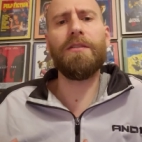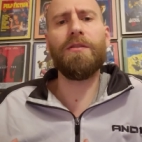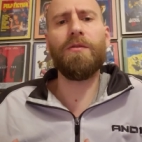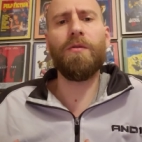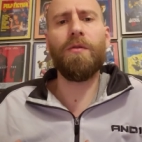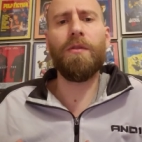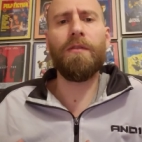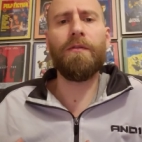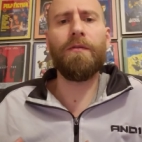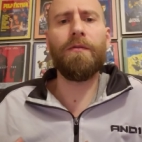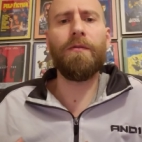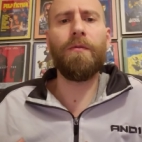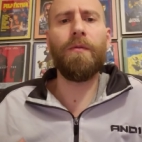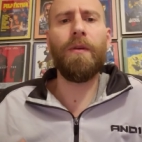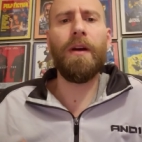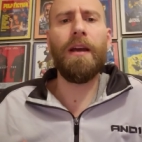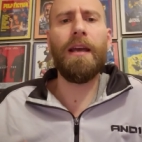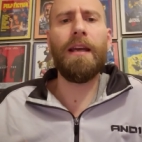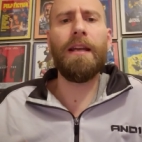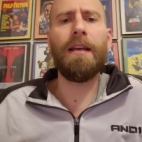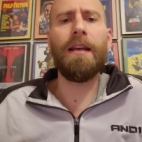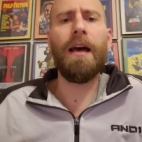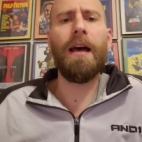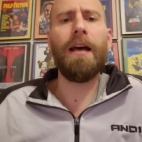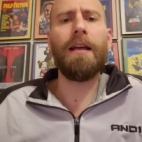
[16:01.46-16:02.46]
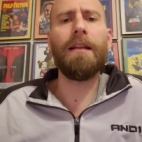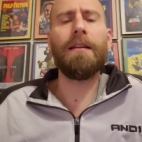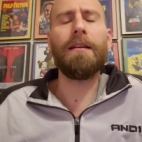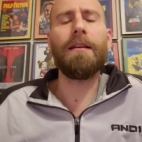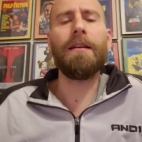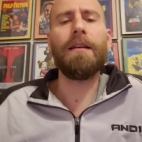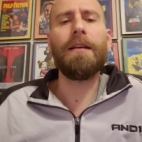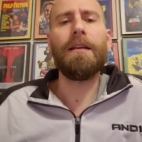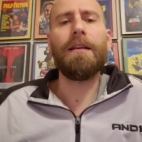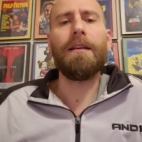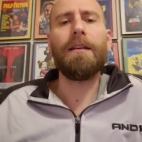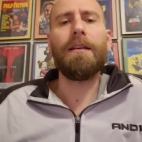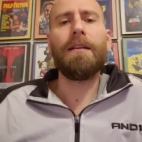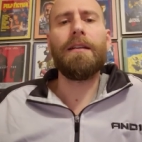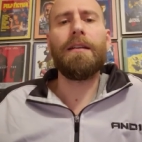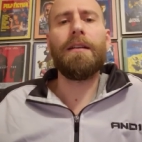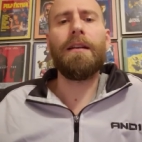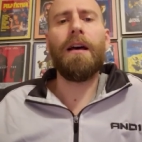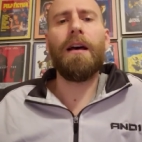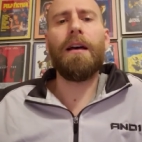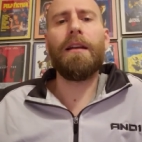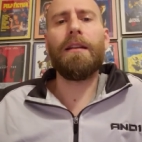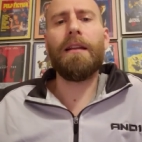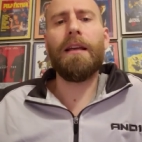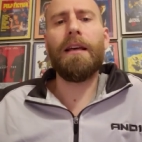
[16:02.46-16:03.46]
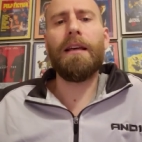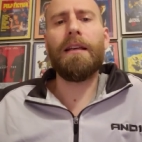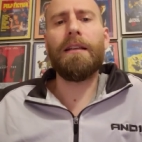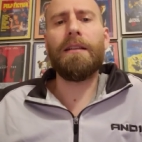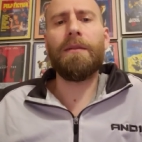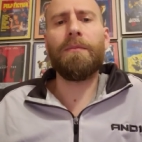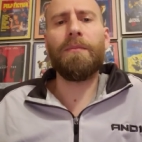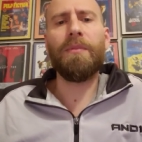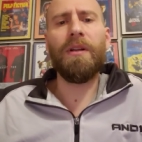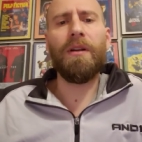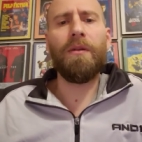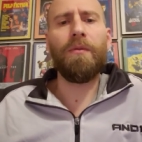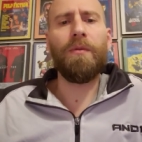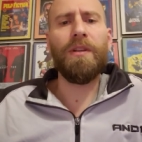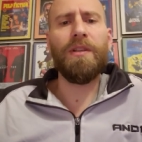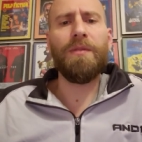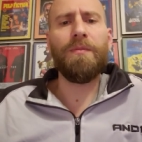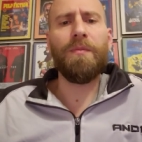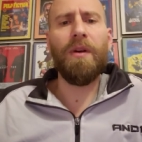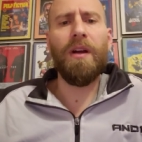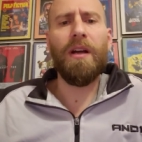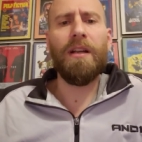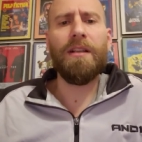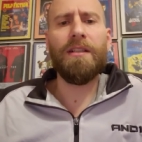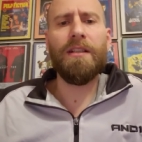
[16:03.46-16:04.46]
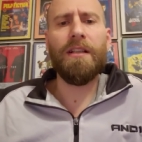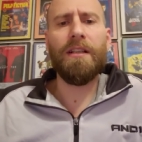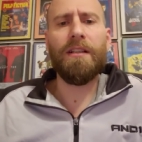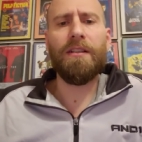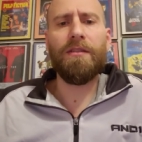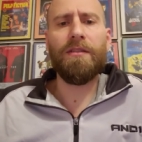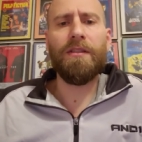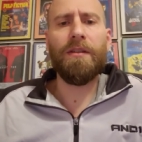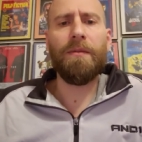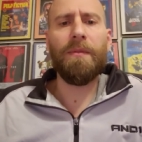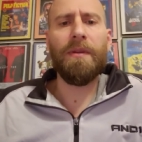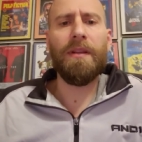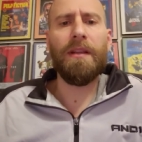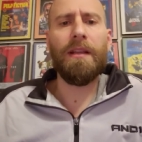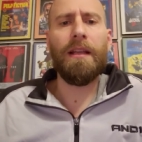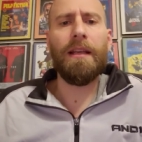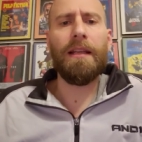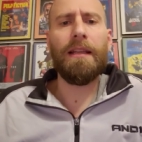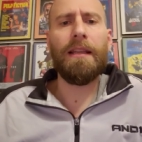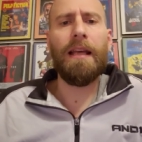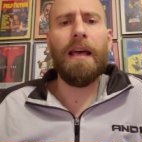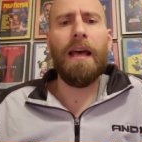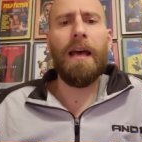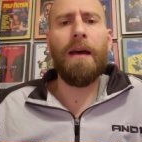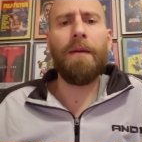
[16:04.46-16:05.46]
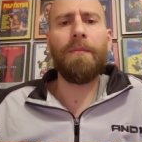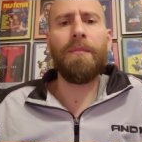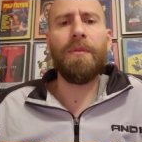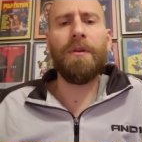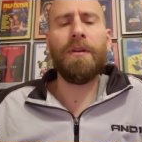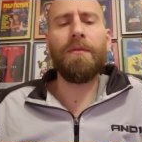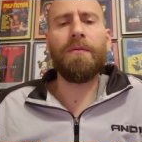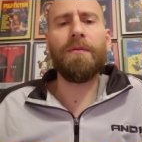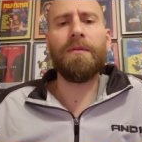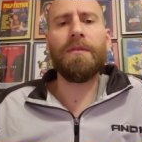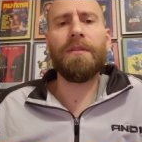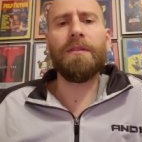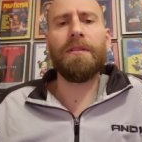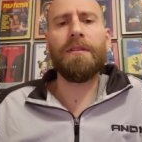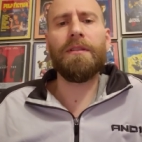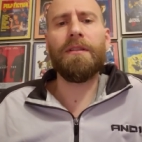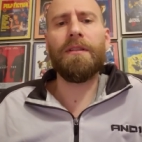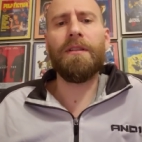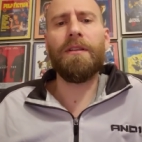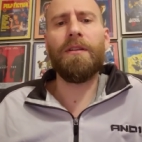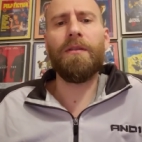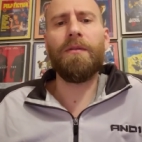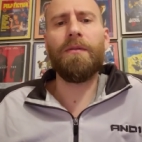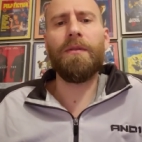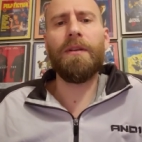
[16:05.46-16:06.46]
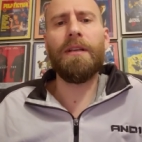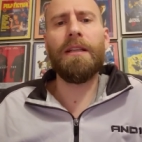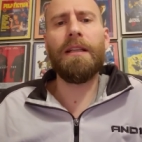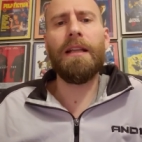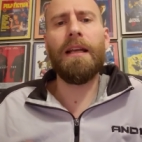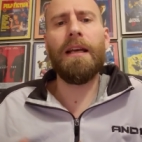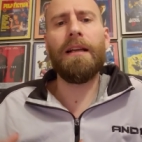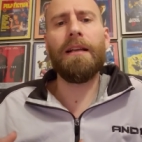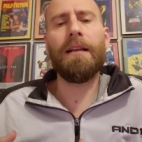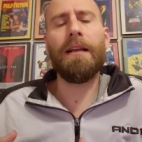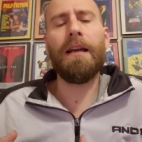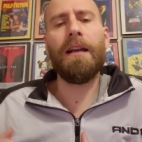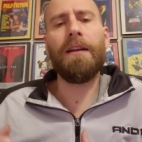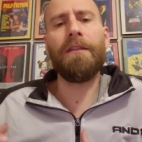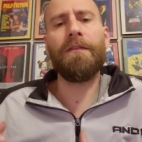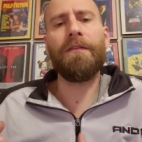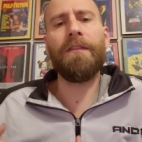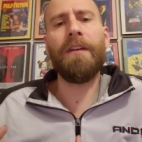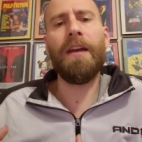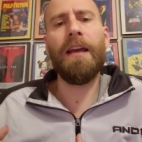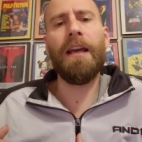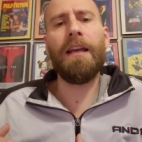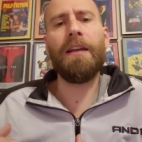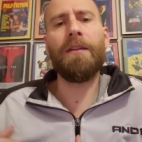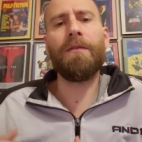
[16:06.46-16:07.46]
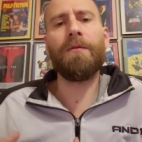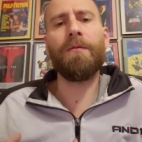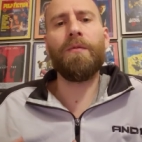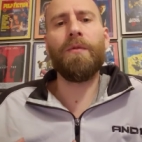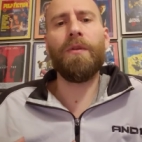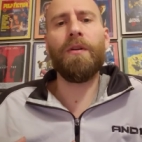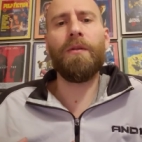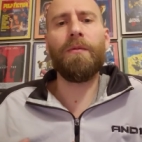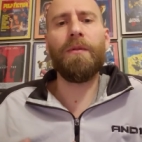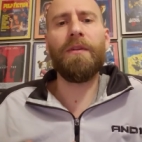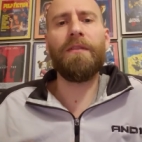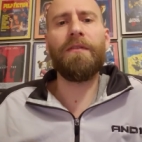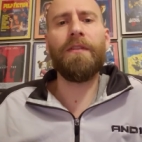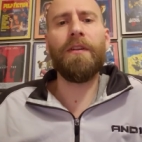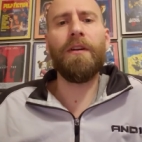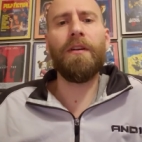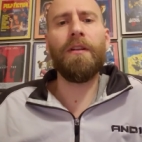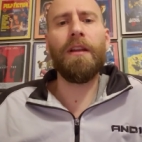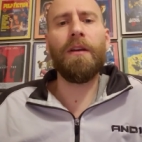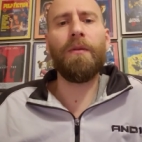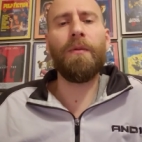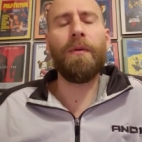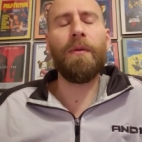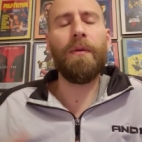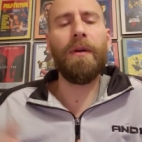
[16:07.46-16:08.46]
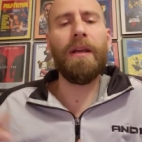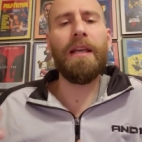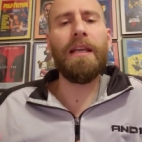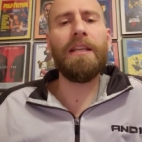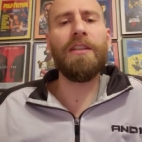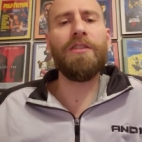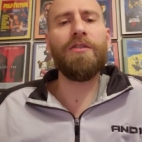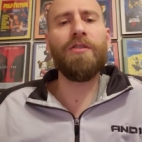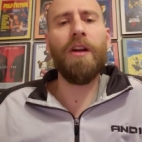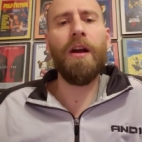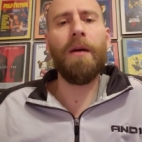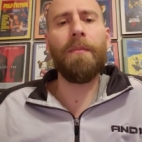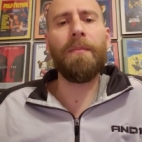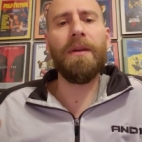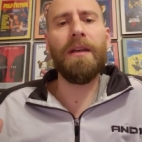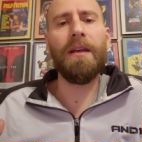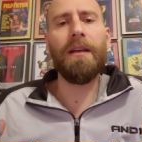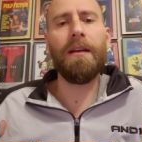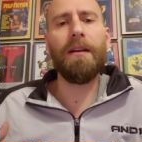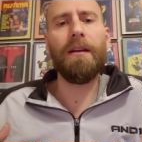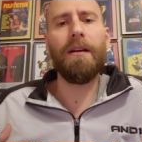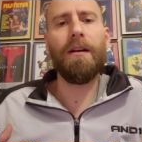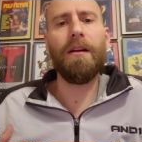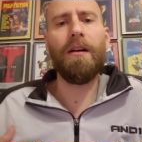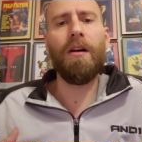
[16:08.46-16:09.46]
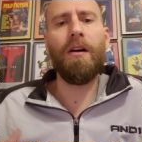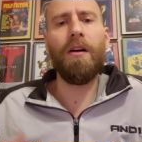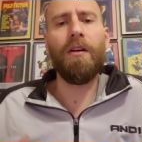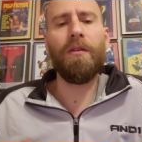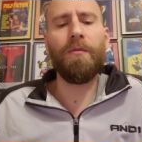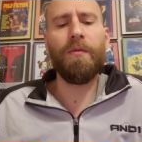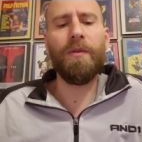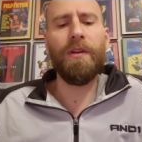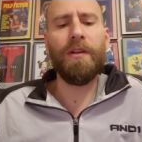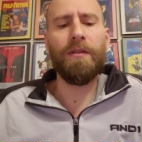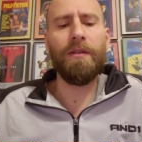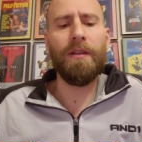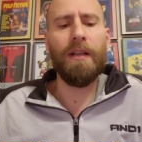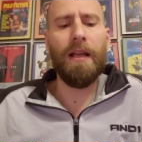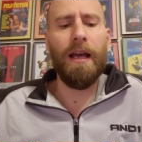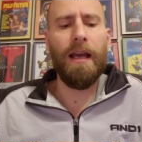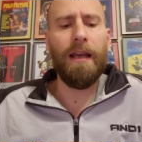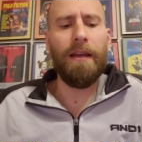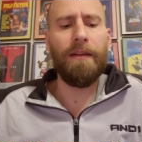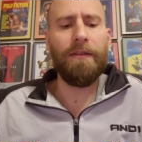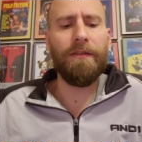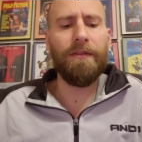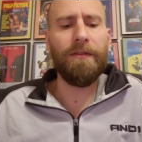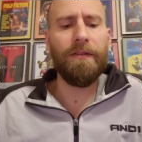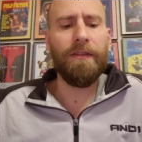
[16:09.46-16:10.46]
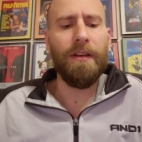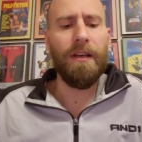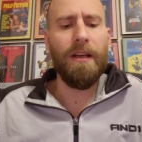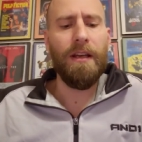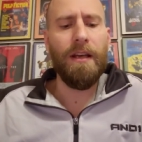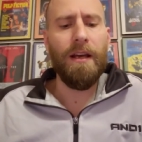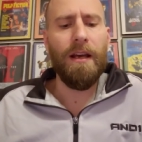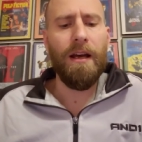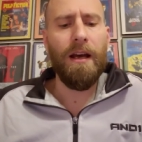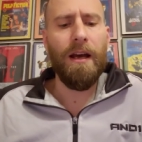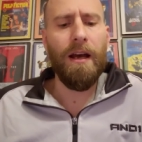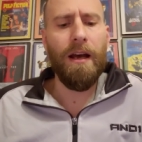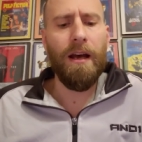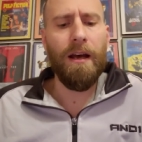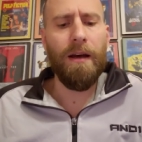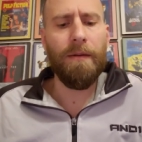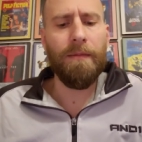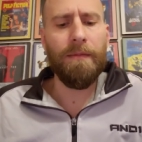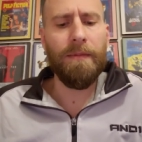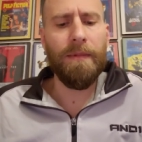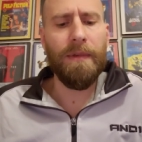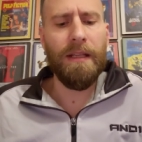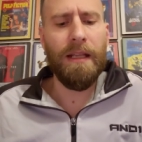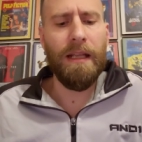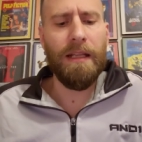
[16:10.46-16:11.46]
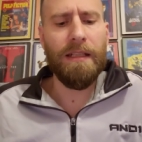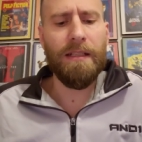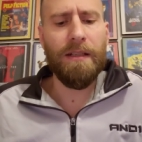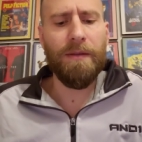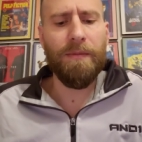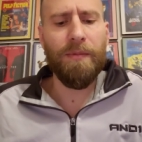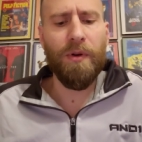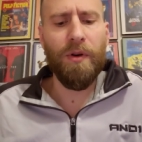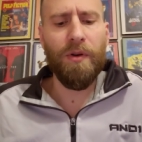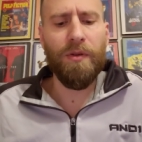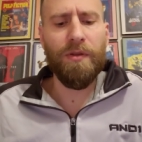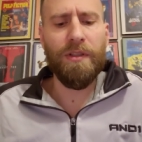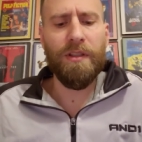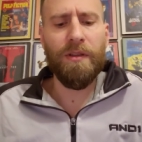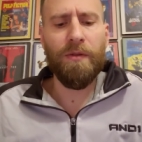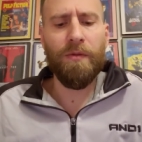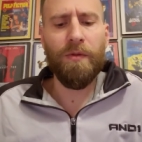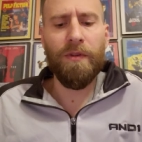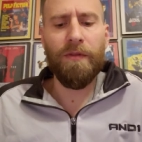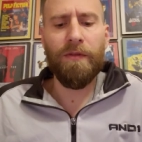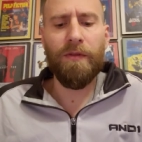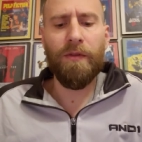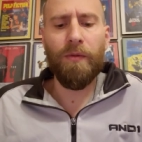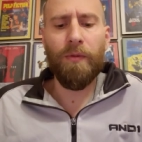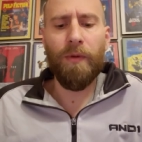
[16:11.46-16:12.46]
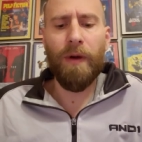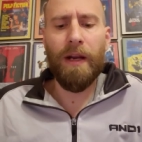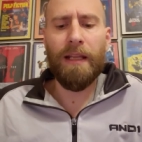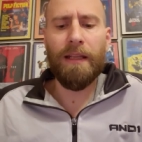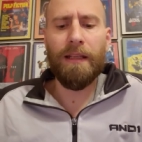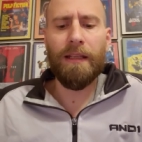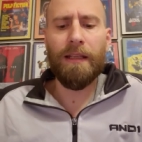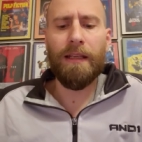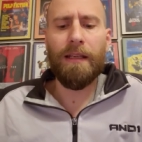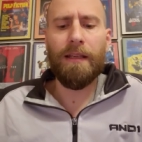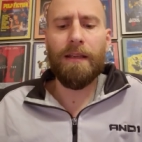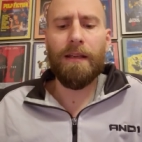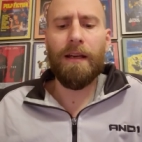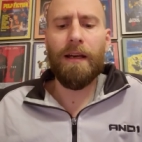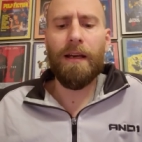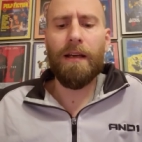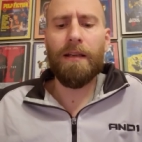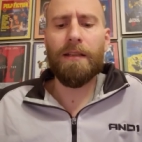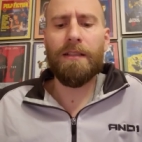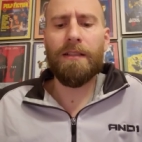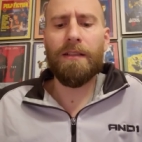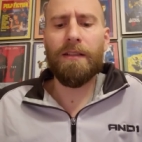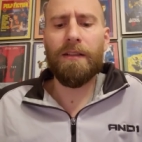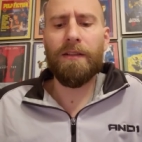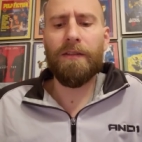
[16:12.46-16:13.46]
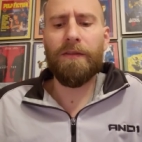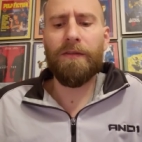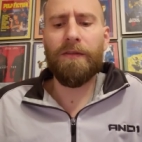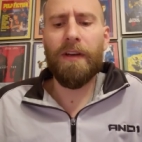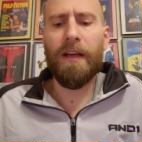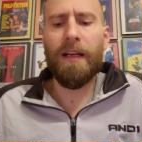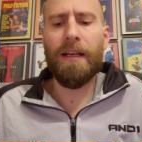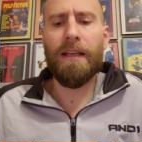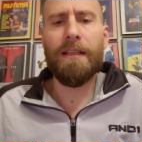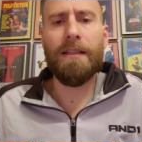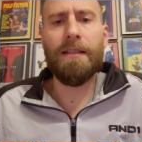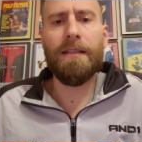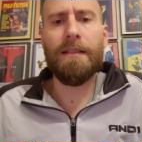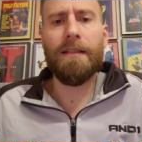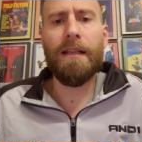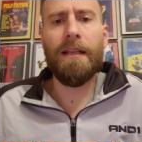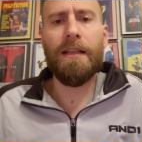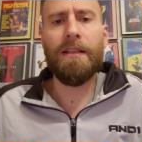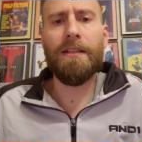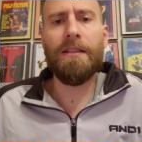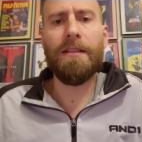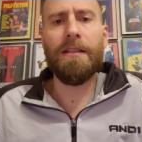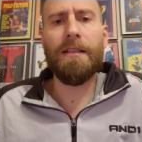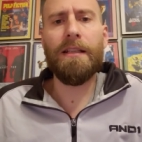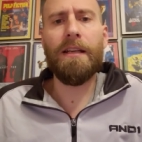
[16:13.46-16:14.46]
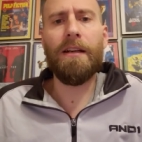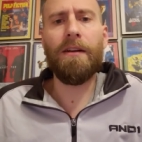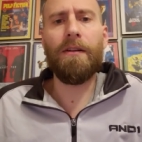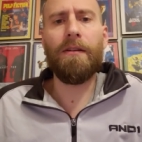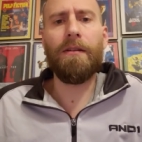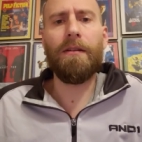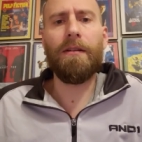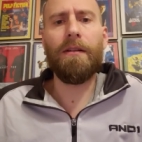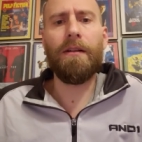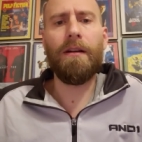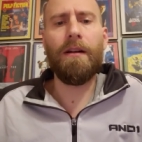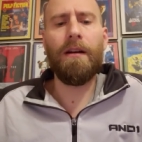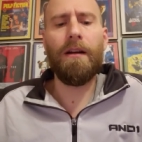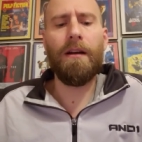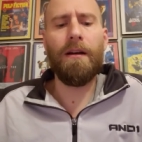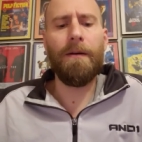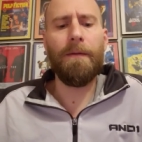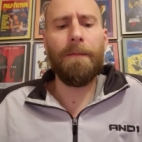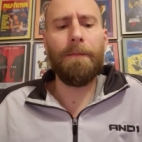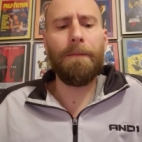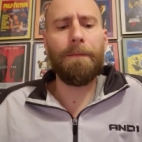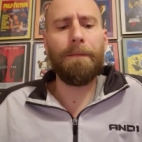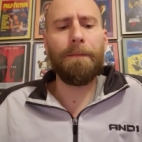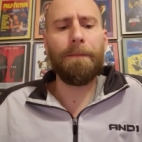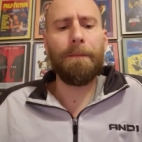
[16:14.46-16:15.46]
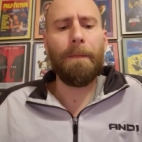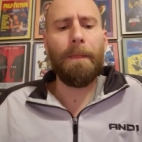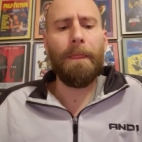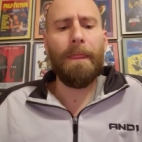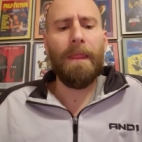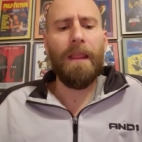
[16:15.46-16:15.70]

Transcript: sort of way, not not like the Blair Witch Project or something like that, but it was you know in that kind of vein where we felt like we were eavesdropping on real life, um, and that's an approach that would have greatly uh, solidified his intentions here. Um,